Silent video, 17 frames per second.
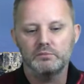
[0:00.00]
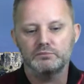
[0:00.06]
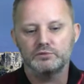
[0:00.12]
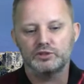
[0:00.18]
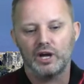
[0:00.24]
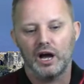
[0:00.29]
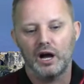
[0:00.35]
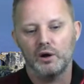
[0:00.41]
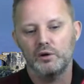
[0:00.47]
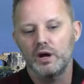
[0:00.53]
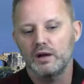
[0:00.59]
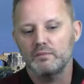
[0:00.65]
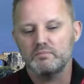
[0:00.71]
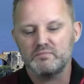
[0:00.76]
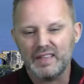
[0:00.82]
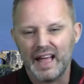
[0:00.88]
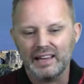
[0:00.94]
So
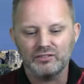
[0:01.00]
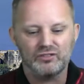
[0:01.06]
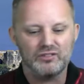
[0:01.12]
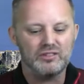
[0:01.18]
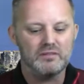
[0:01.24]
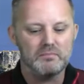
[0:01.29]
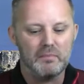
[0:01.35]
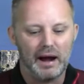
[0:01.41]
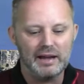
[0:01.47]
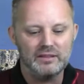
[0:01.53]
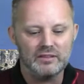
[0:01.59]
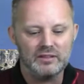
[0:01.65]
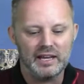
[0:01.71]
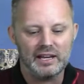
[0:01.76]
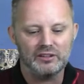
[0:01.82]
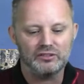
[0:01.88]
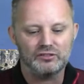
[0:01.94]
that's the main
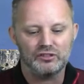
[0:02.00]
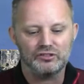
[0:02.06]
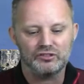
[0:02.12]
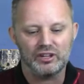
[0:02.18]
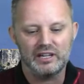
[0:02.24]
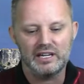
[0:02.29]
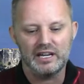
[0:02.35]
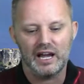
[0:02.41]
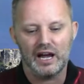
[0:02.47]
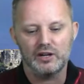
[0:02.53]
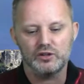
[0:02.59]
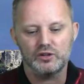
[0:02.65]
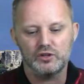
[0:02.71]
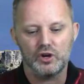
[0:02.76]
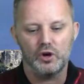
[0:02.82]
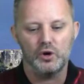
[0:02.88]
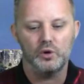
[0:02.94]
things to see
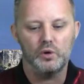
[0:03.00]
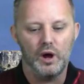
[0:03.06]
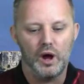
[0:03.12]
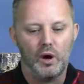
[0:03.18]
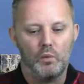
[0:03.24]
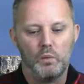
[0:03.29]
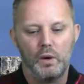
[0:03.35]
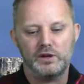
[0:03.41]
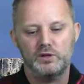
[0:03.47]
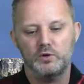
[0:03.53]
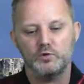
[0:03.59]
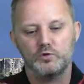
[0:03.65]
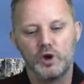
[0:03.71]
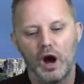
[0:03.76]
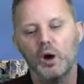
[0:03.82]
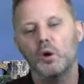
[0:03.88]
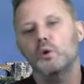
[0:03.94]
and do when
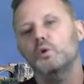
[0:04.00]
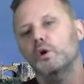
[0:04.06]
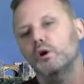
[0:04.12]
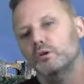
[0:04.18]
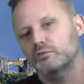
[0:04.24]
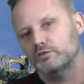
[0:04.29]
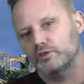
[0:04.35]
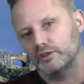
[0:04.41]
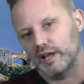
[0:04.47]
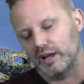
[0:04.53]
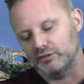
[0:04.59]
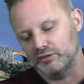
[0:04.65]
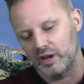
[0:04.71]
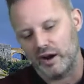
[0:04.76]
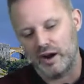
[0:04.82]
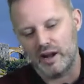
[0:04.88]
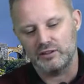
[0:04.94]
you go to
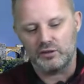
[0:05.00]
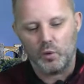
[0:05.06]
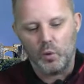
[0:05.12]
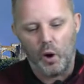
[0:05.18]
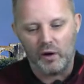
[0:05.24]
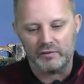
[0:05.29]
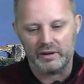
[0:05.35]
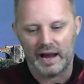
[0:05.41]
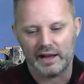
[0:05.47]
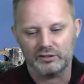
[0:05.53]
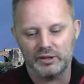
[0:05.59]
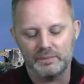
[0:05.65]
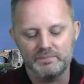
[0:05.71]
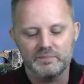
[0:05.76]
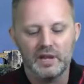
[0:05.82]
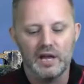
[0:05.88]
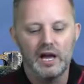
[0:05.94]
Dassia. It is quite
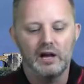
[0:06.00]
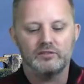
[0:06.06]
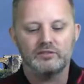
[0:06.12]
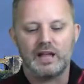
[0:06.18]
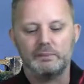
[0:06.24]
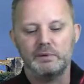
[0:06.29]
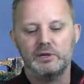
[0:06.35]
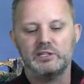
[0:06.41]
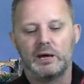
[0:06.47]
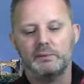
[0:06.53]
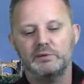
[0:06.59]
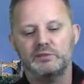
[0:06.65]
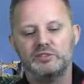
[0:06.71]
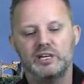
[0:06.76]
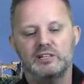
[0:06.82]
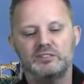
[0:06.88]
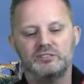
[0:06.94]
relaxing.
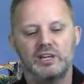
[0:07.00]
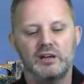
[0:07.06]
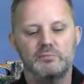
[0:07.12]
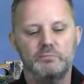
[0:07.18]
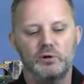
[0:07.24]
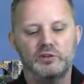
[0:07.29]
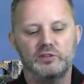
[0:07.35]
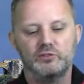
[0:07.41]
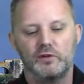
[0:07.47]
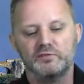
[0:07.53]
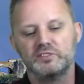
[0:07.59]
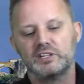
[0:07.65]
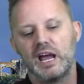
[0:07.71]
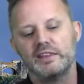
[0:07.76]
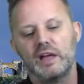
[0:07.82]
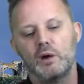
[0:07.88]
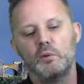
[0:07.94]
WWTT have put this off
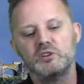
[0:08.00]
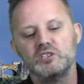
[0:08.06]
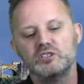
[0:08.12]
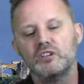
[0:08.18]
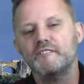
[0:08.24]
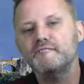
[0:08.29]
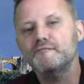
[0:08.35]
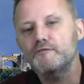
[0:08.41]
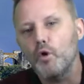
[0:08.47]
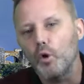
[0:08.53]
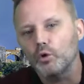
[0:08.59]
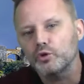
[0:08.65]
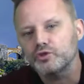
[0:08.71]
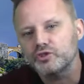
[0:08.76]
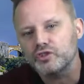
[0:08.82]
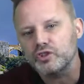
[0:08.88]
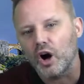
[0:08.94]
together, which is the
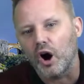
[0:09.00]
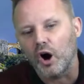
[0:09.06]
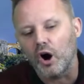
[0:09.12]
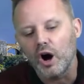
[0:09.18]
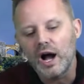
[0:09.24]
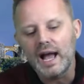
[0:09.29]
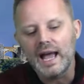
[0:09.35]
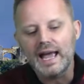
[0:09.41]
4-star